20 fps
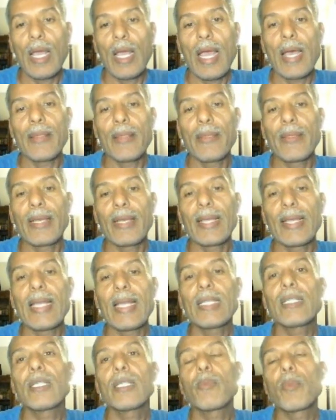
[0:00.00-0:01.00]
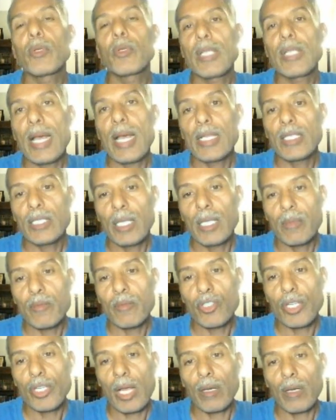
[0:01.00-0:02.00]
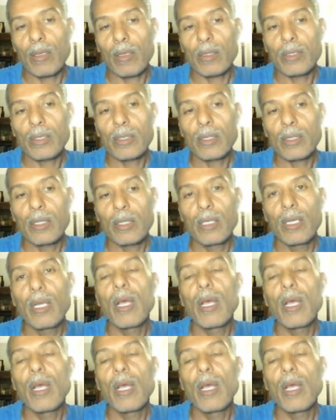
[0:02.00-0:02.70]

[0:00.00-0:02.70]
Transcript: and the gated potassium channels